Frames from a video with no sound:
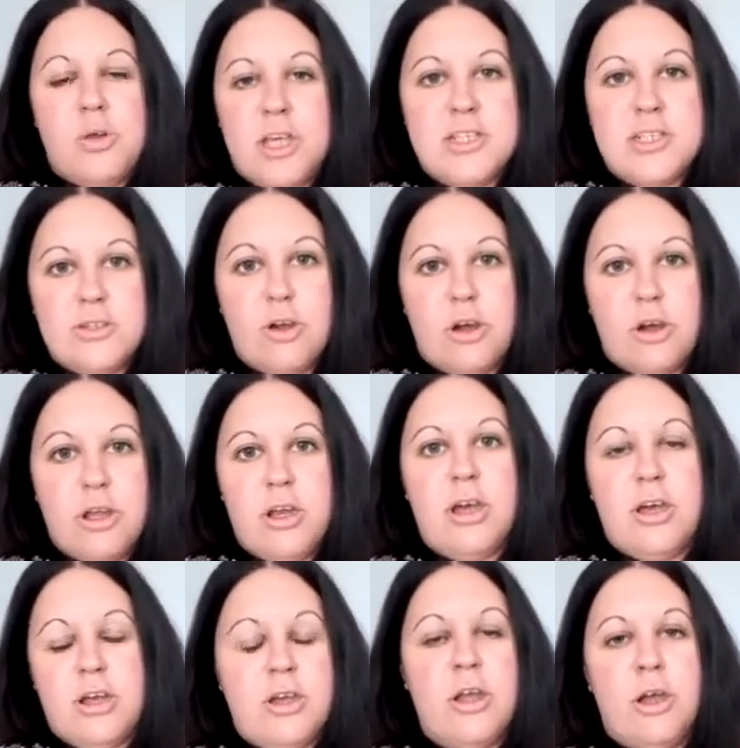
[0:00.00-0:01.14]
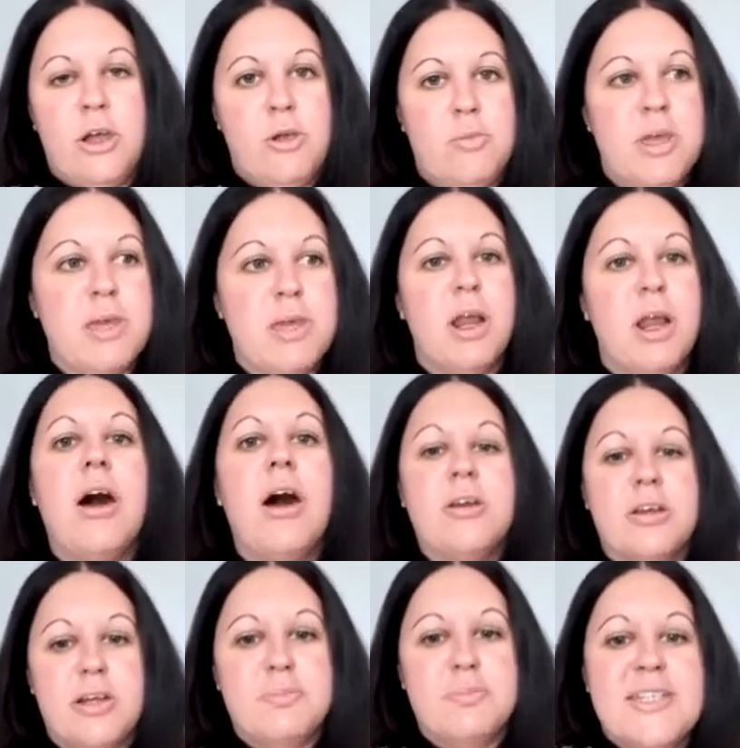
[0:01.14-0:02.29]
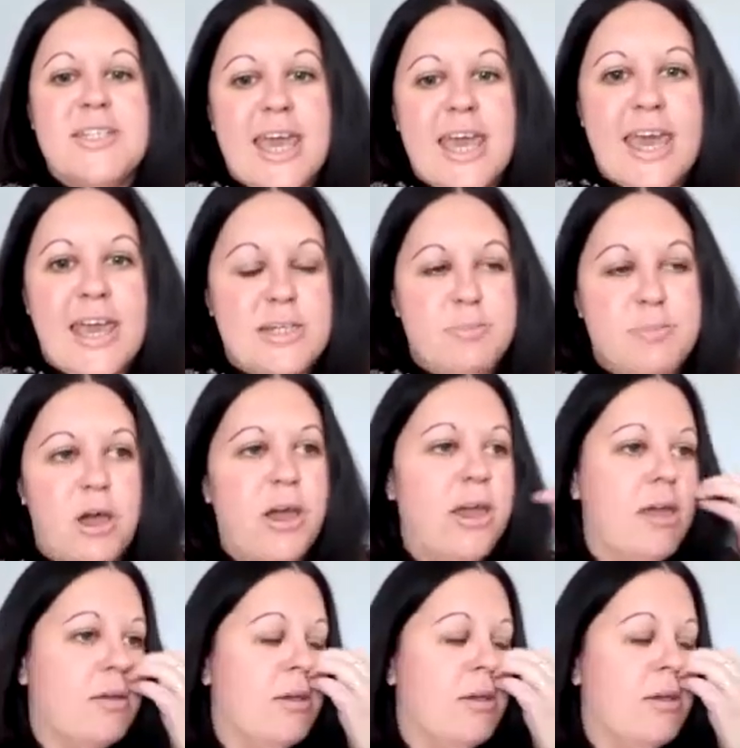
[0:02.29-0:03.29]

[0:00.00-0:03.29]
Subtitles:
It's not an unknown. People aren't going to be scared by it.